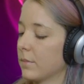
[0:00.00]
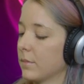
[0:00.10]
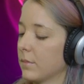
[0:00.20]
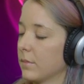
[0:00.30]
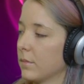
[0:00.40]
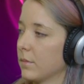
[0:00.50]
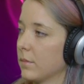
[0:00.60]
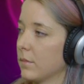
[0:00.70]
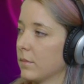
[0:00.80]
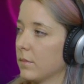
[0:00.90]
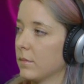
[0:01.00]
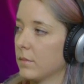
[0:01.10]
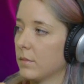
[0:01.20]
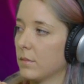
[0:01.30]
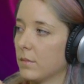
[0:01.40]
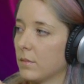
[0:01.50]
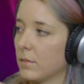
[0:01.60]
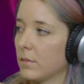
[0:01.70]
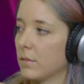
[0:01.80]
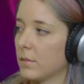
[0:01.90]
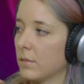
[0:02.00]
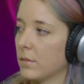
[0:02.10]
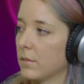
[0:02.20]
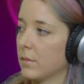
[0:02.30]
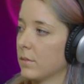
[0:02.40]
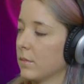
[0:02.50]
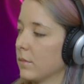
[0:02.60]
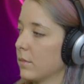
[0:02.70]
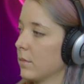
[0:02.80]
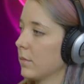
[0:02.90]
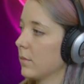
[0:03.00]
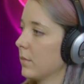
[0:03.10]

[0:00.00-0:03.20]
(not speaking)